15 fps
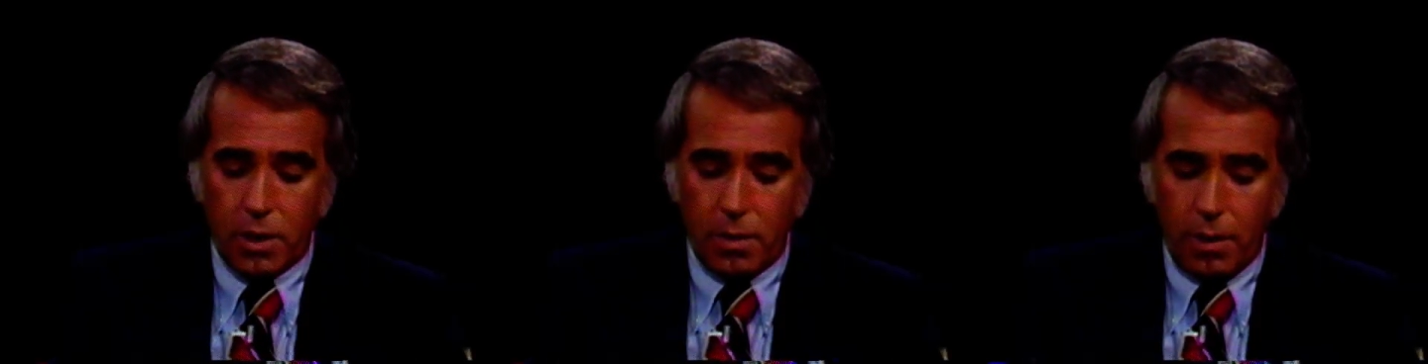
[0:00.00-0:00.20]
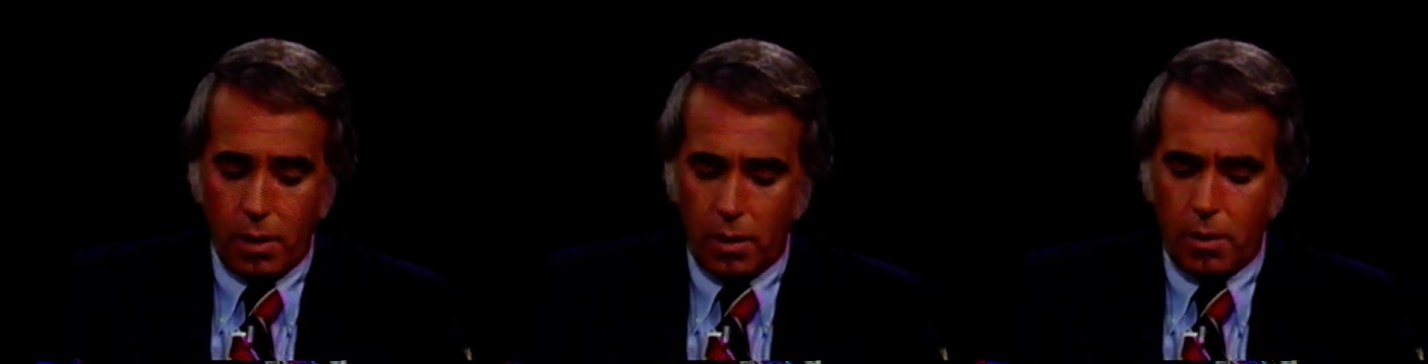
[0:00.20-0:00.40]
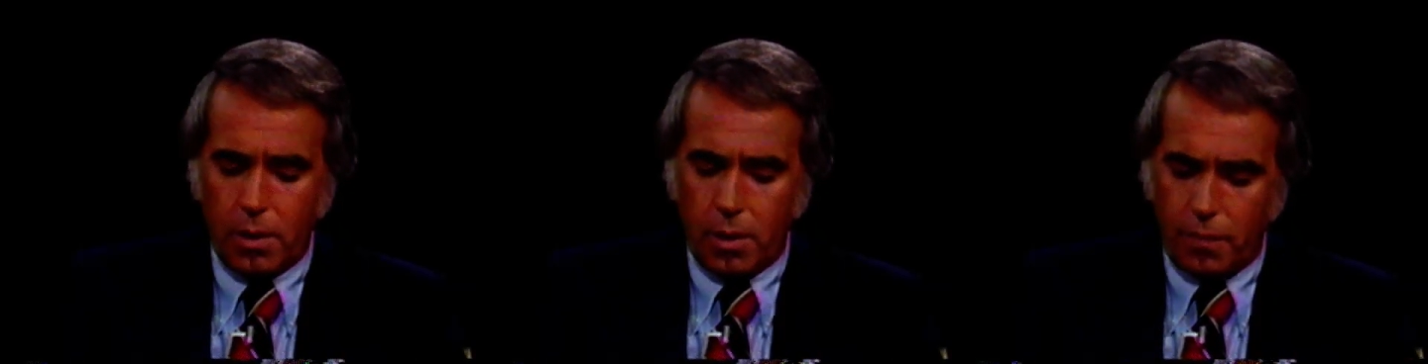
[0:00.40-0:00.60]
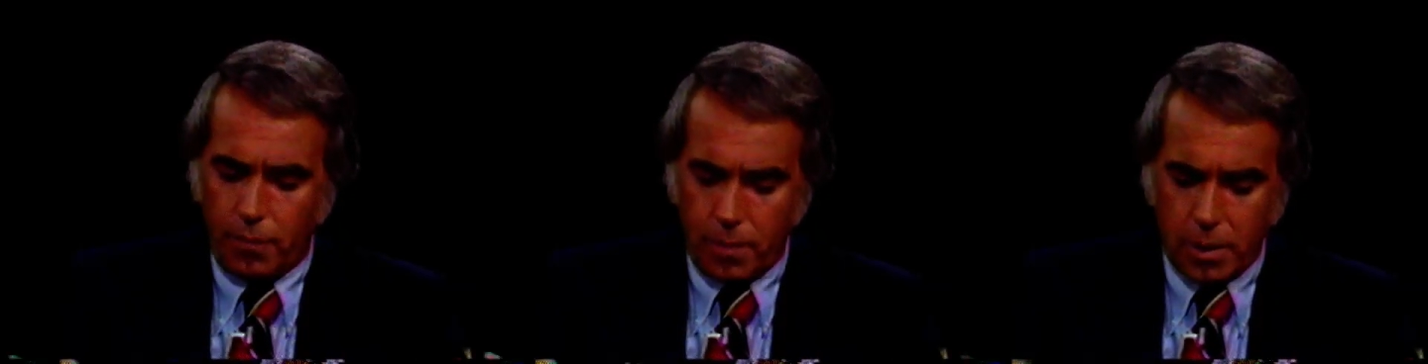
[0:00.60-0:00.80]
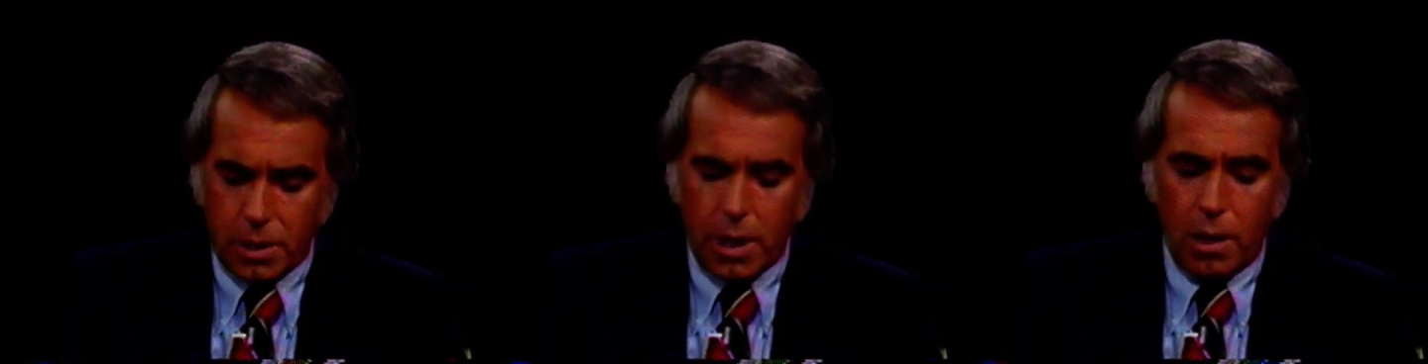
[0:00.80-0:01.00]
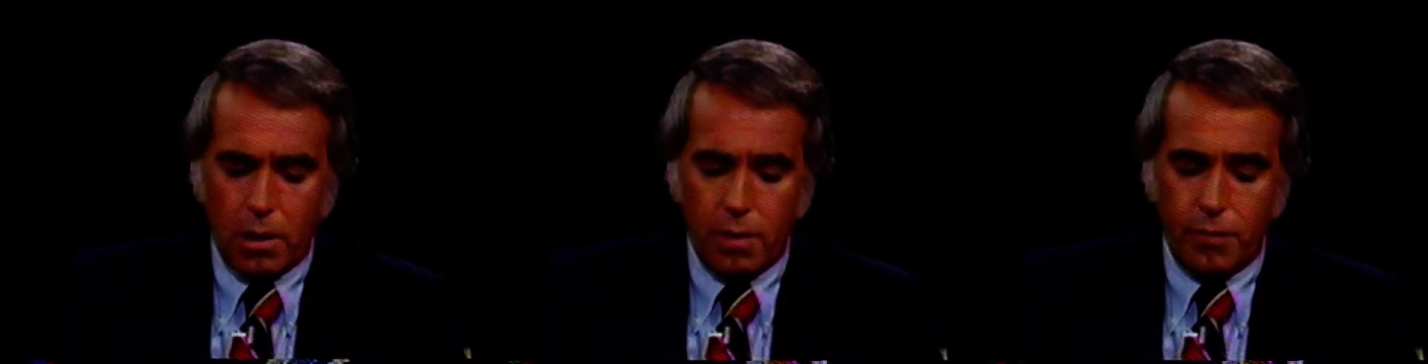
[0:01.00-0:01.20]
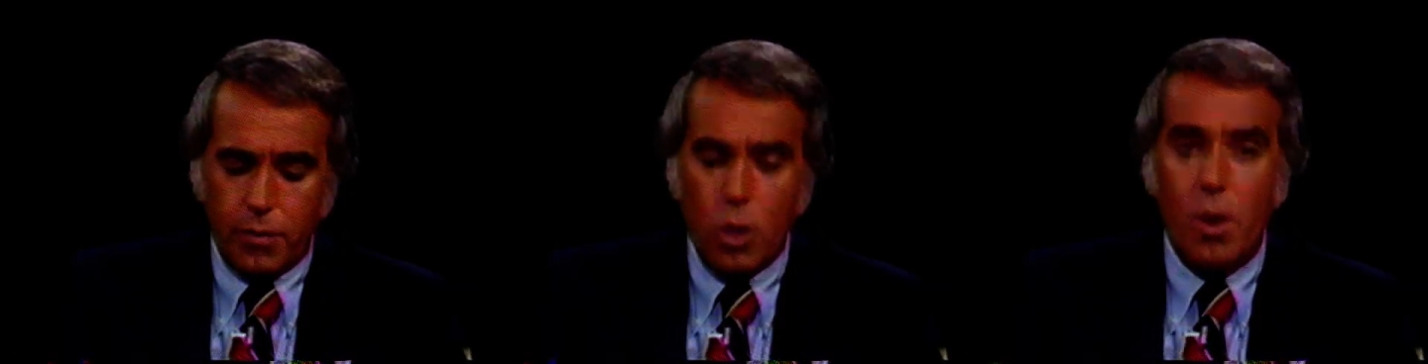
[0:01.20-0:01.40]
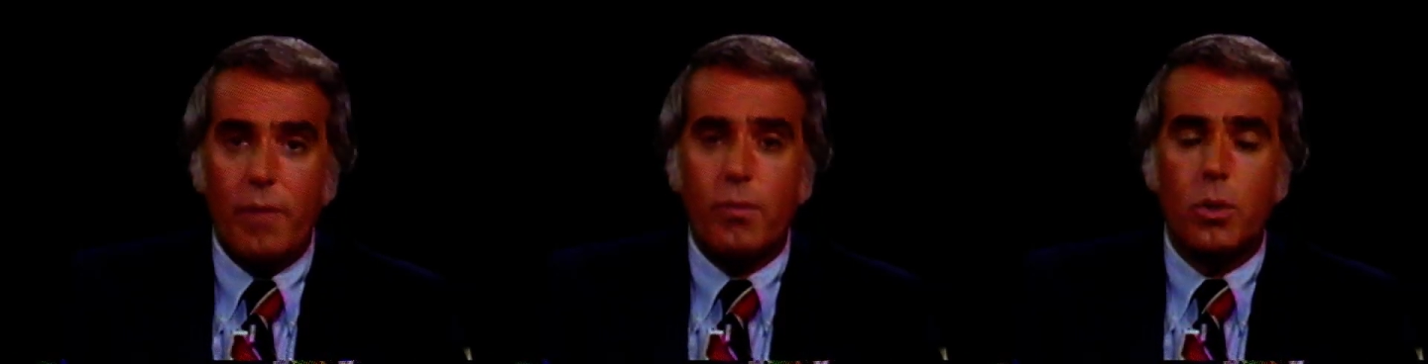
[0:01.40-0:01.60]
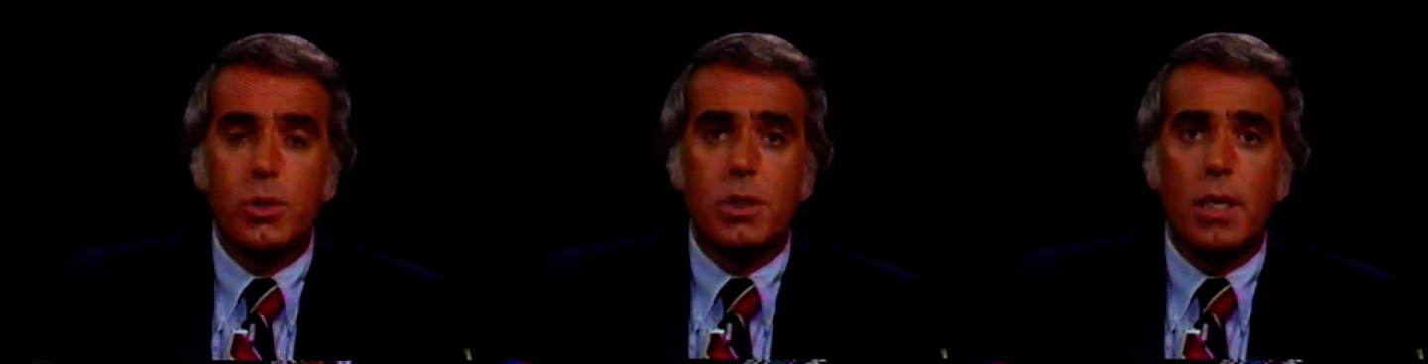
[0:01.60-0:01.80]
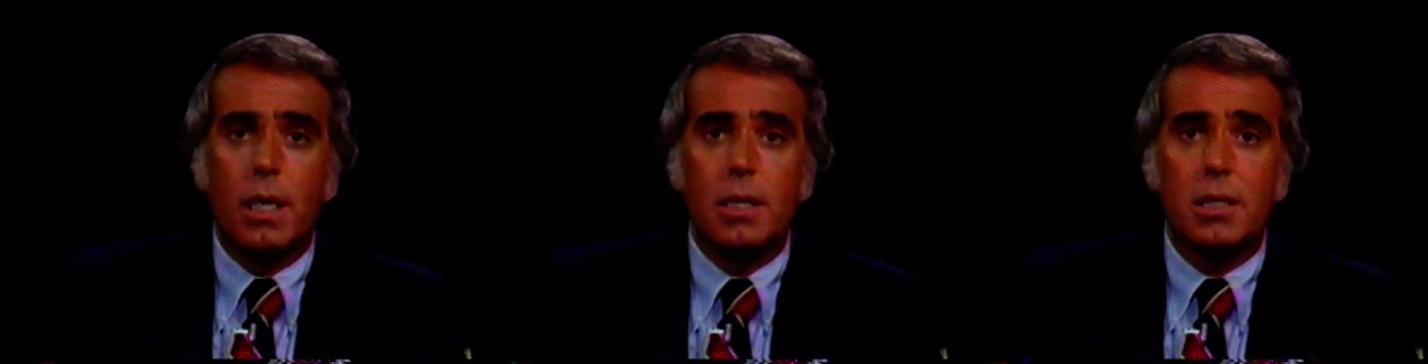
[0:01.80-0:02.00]

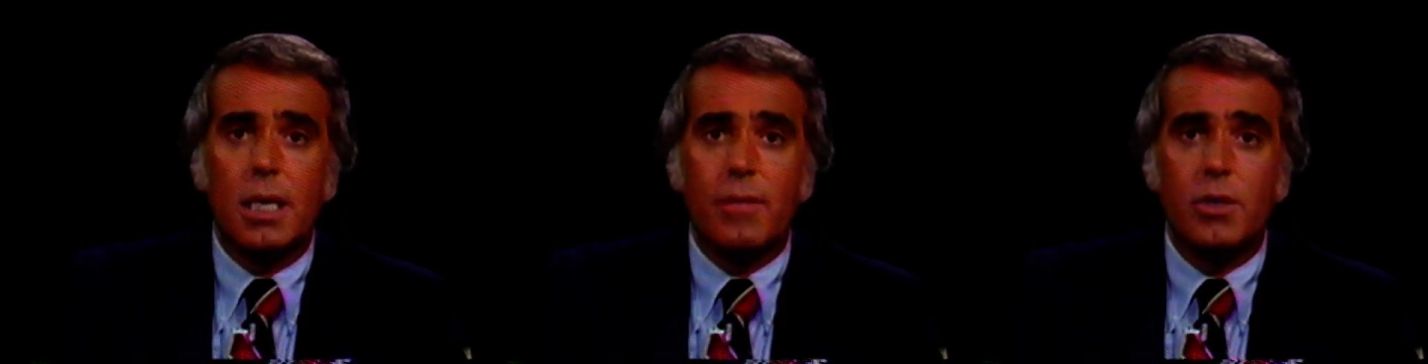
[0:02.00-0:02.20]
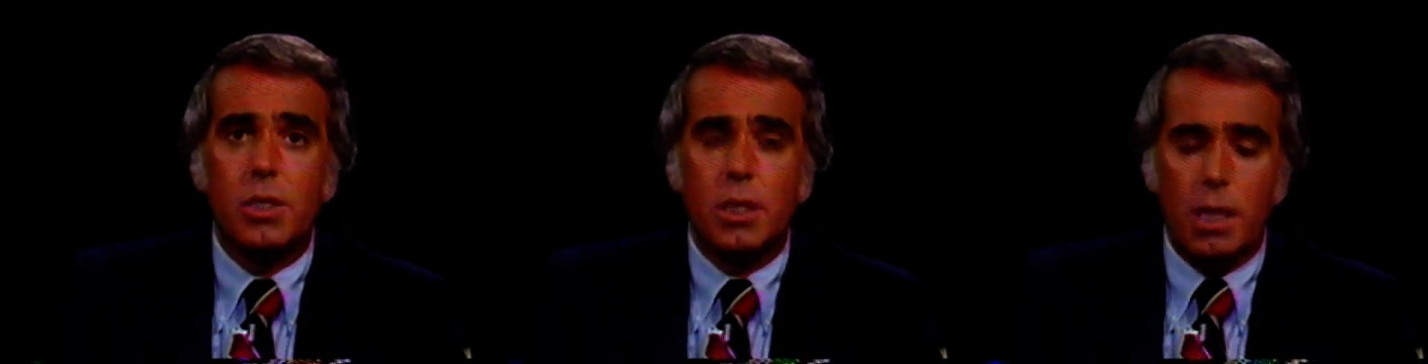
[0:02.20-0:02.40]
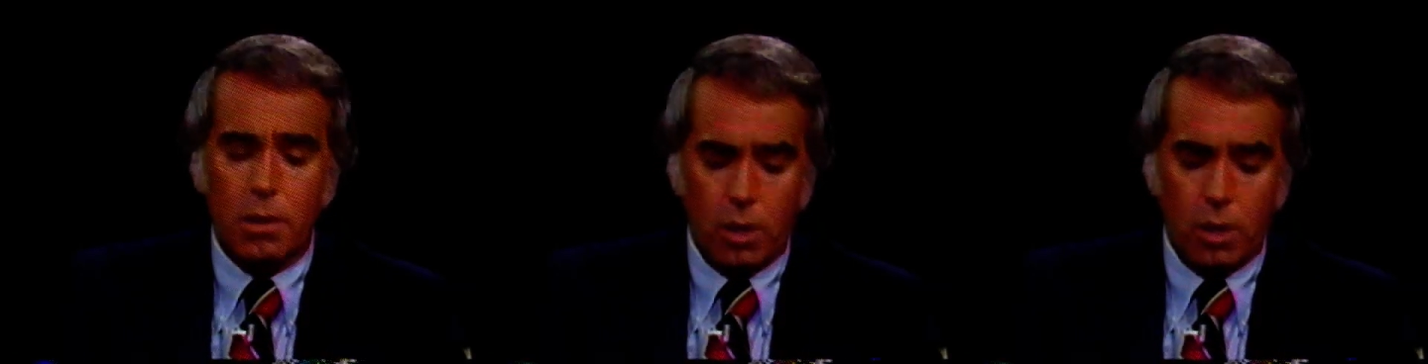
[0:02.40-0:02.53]
UFO Studies in Evanston,